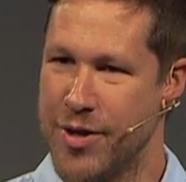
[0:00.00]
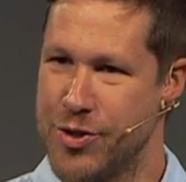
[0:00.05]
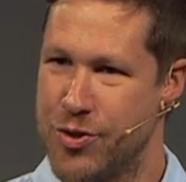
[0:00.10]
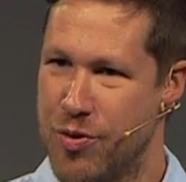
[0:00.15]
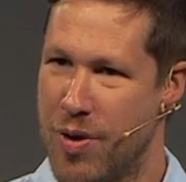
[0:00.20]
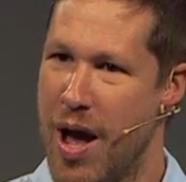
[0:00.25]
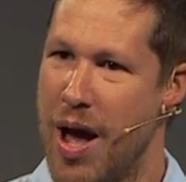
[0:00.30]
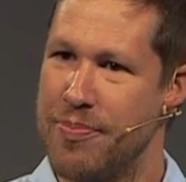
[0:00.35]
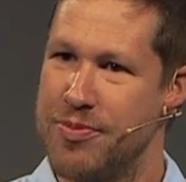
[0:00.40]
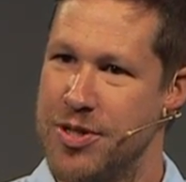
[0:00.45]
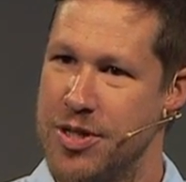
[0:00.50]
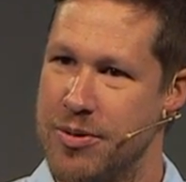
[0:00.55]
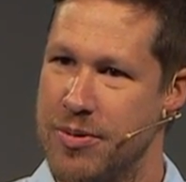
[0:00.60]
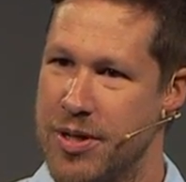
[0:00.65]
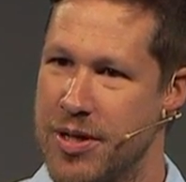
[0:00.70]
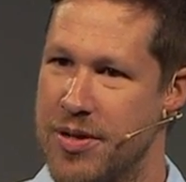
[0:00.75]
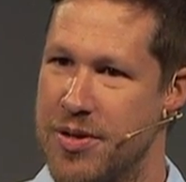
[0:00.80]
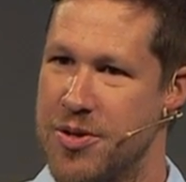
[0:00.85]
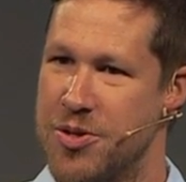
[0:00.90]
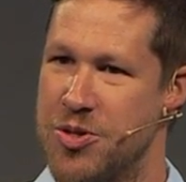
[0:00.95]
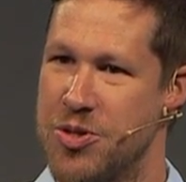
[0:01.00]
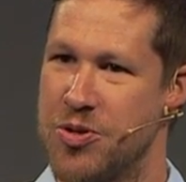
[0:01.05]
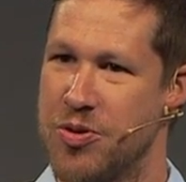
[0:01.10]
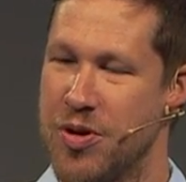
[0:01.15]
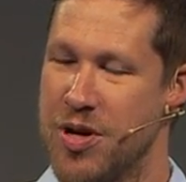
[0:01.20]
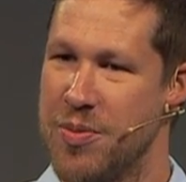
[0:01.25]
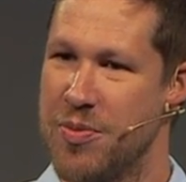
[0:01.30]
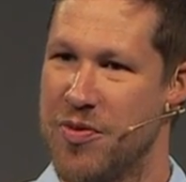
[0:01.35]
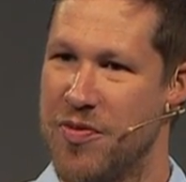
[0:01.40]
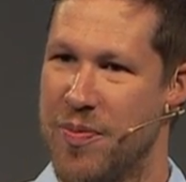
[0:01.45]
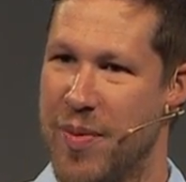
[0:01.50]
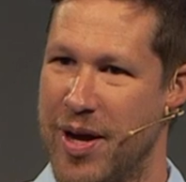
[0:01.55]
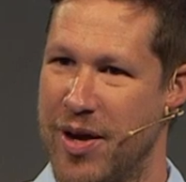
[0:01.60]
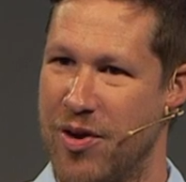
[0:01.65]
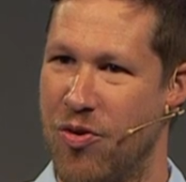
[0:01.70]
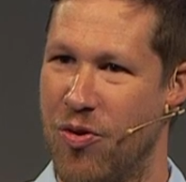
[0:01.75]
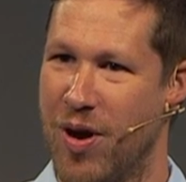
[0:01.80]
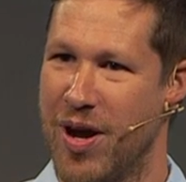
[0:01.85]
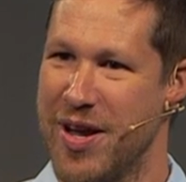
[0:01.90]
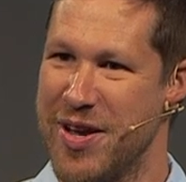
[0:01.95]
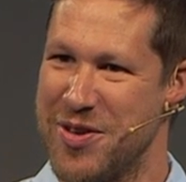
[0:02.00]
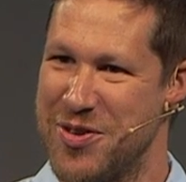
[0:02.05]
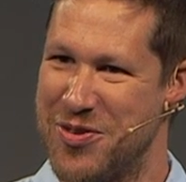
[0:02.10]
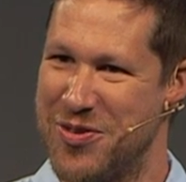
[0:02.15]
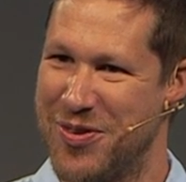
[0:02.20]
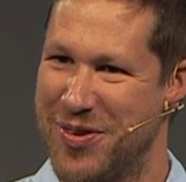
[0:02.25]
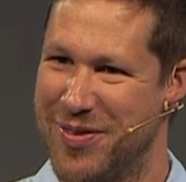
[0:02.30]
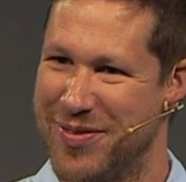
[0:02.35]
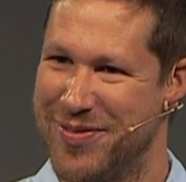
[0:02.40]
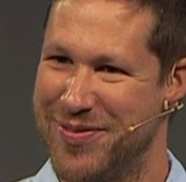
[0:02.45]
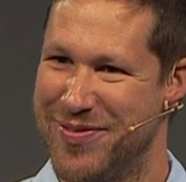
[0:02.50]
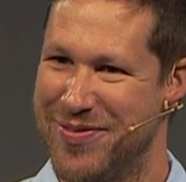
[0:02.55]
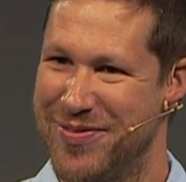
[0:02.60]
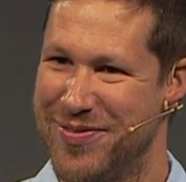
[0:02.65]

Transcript: I dropped you into the stream of my grace.